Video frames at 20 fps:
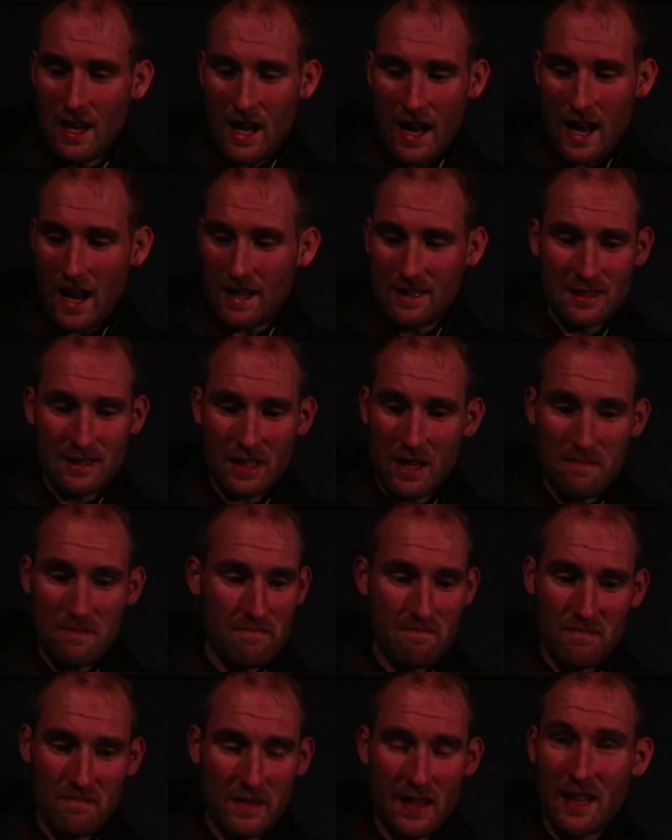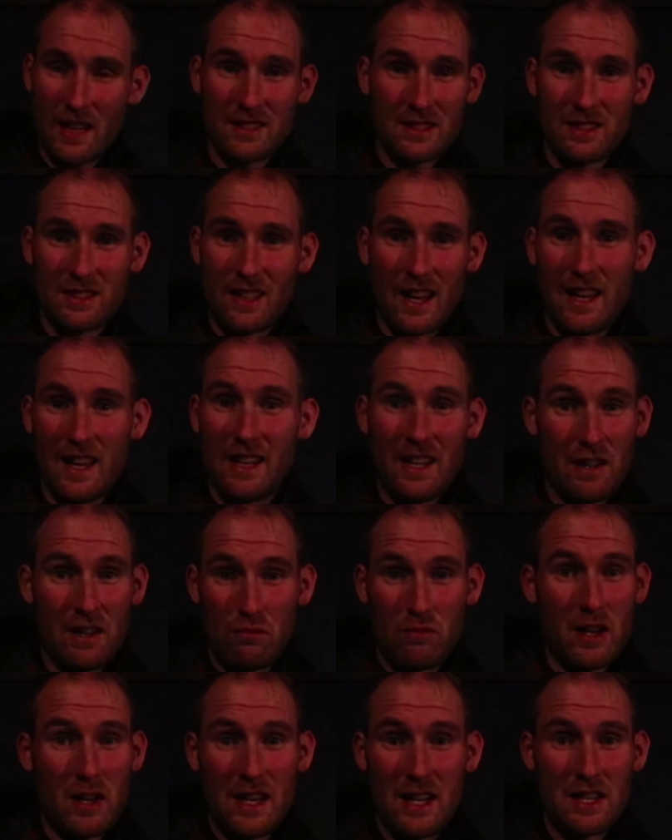and as I say, it
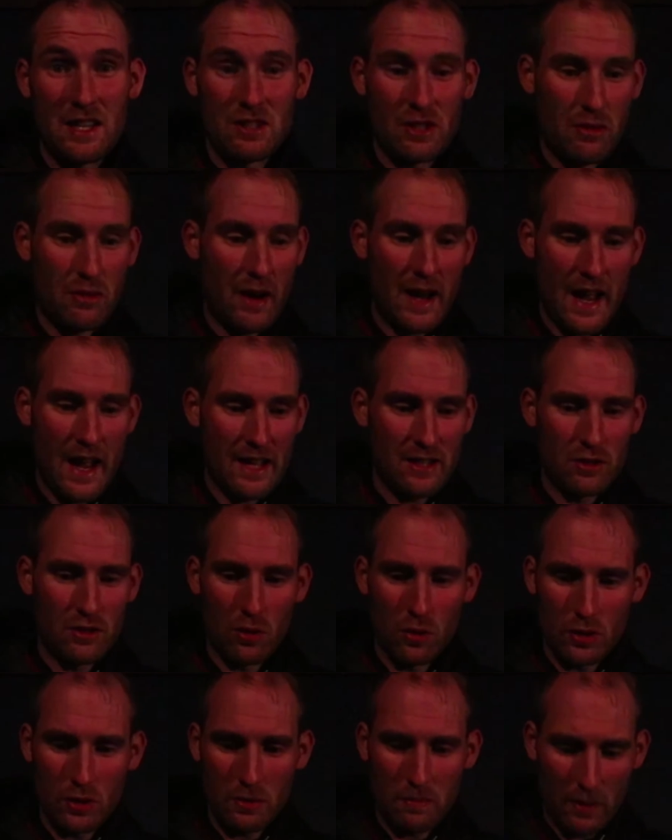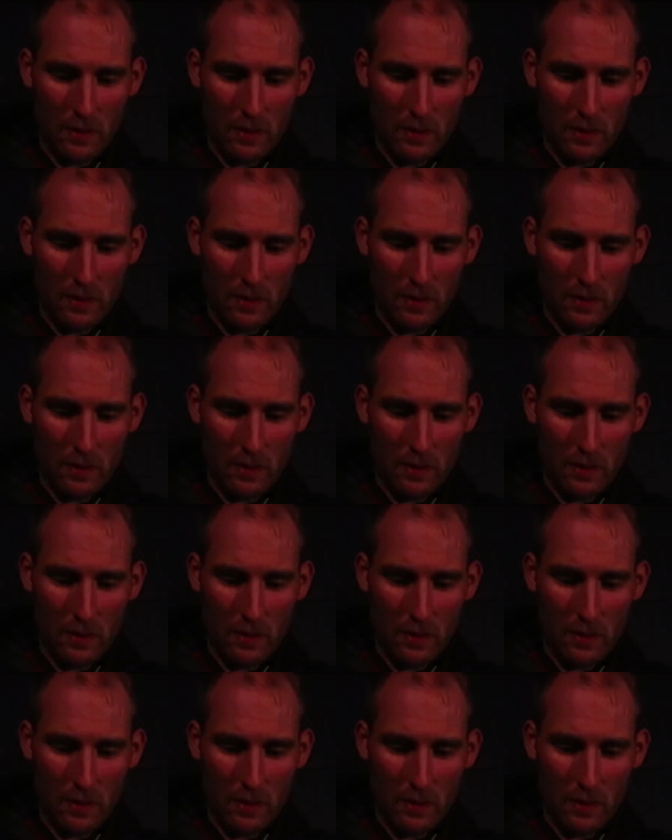really is a great head torch.